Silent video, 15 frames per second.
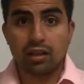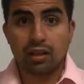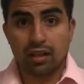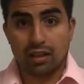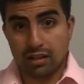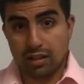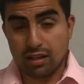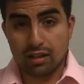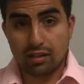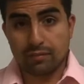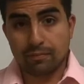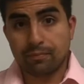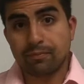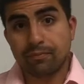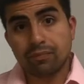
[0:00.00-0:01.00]
And
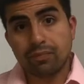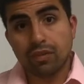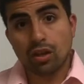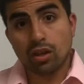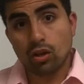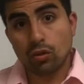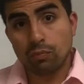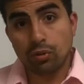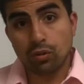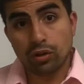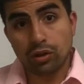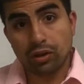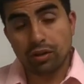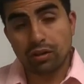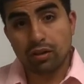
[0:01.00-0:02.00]
then you
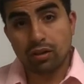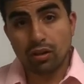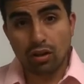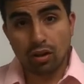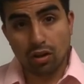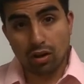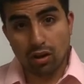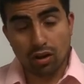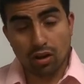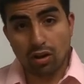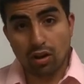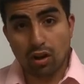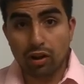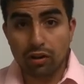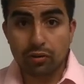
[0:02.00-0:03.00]
put
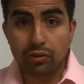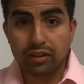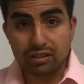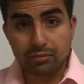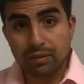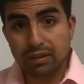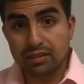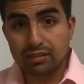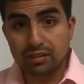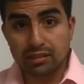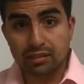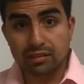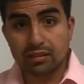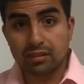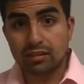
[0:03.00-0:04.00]
all your
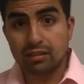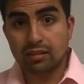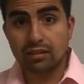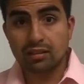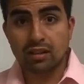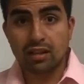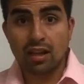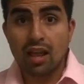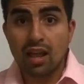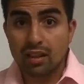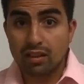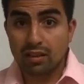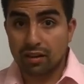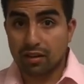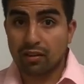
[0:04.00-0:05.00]
expenses
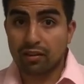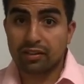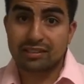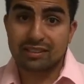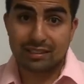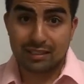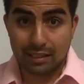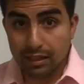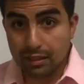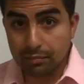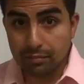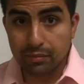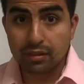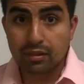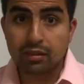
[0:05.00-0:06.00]
that is
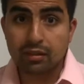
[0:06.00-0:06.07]
debt